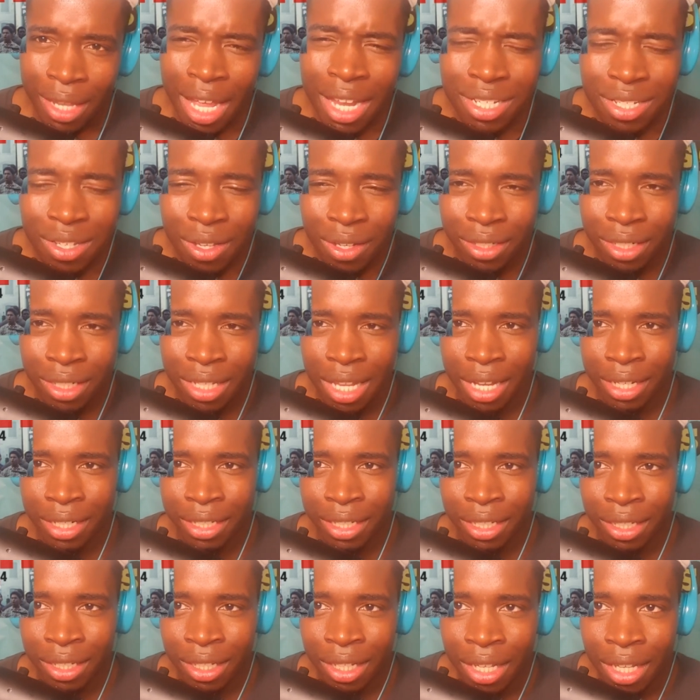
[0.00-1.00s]
that's the only thing like
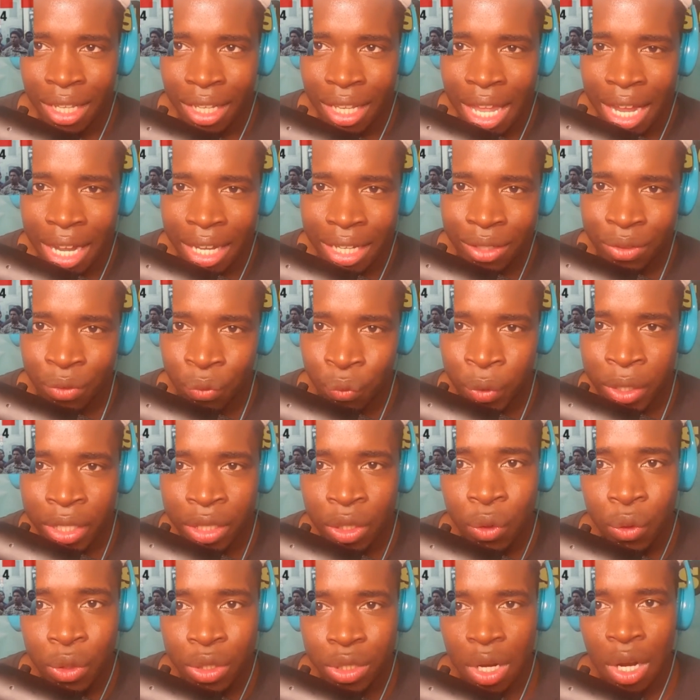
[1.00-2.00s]
like we
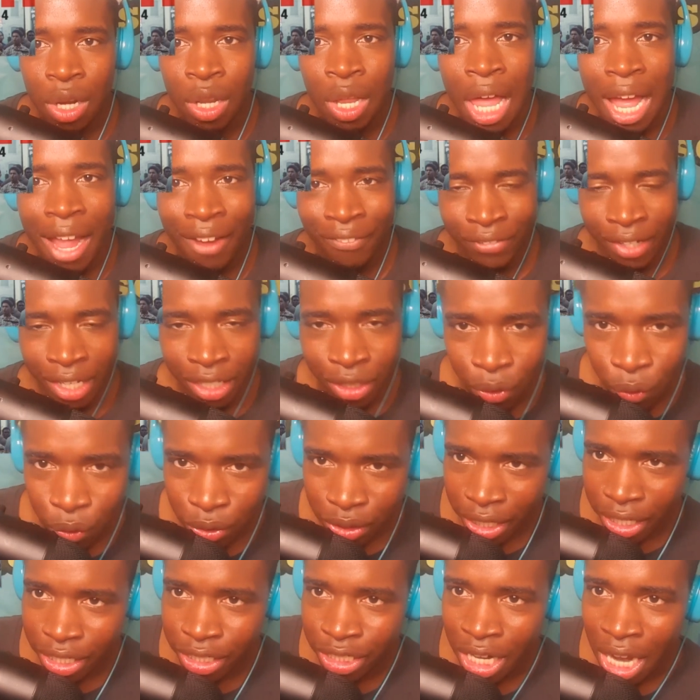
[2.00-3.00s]
lose our life, they
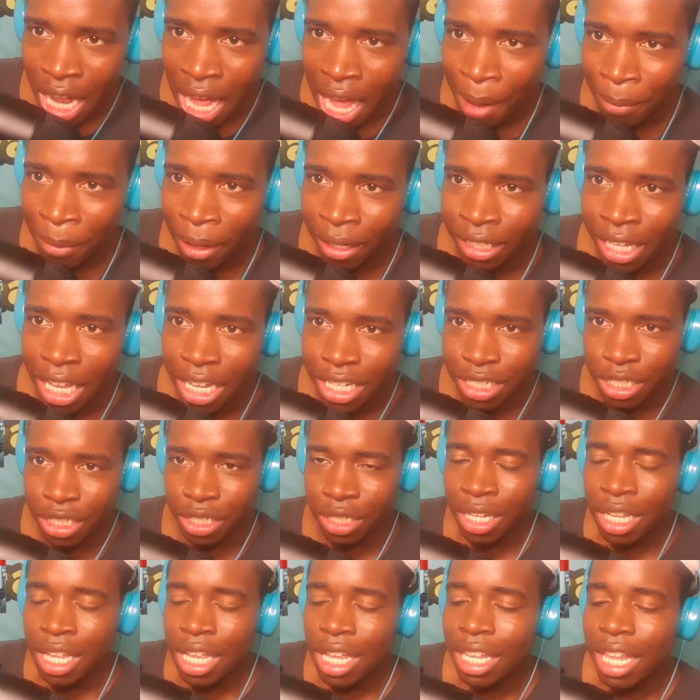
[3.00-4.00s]
lose their job. Like that's
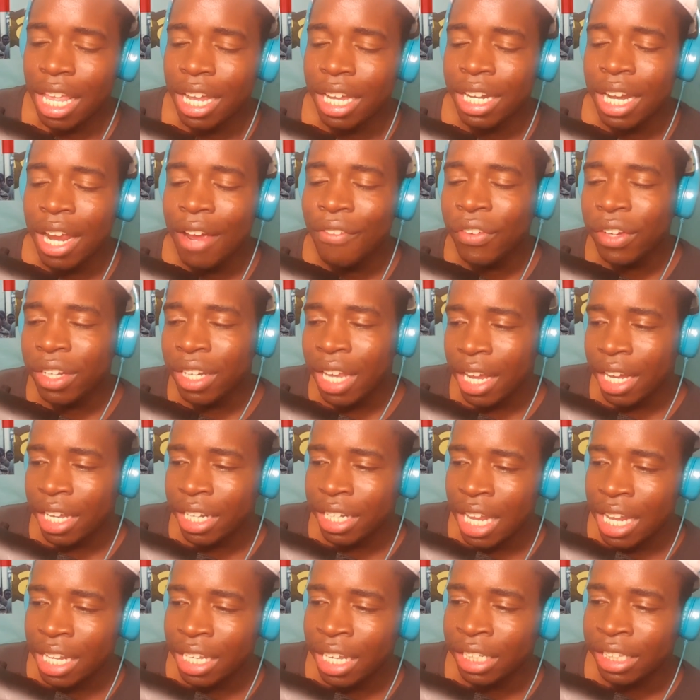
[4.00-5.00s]
the, like in every like
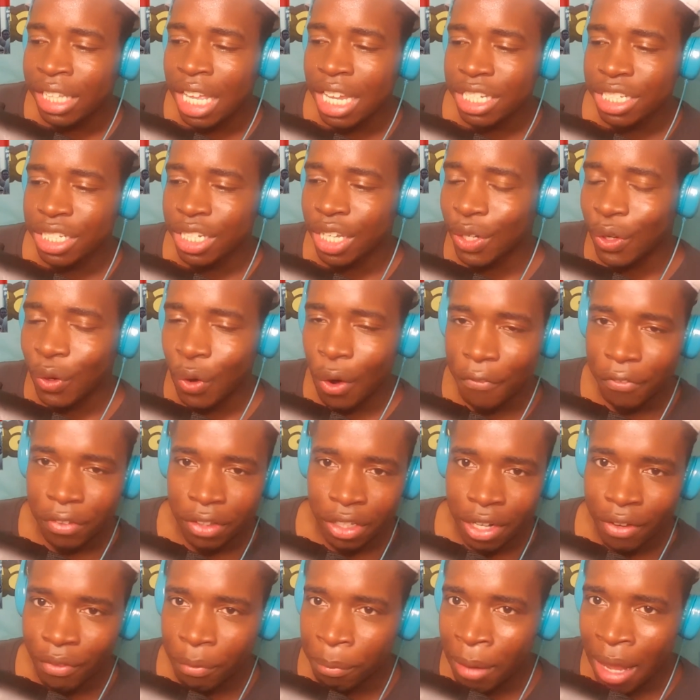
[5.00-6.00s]
at night, like that's the
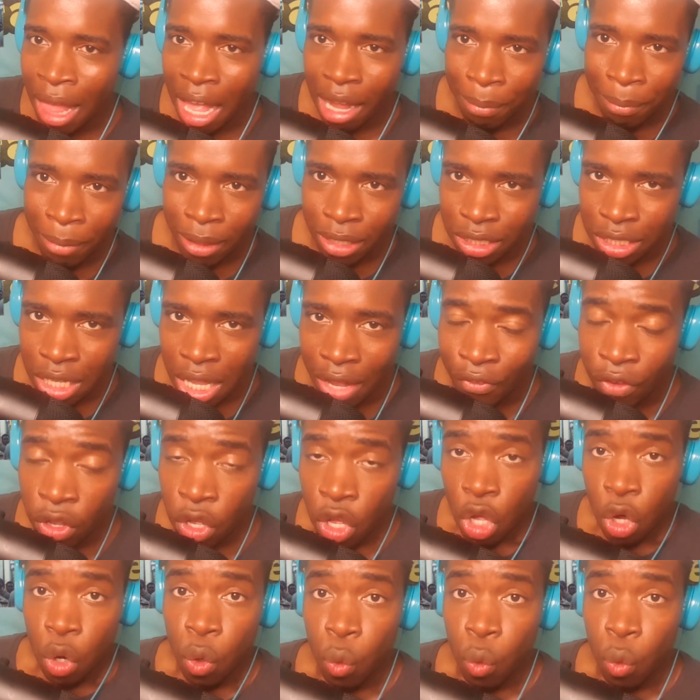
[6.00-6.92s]
equivalent of black man's life.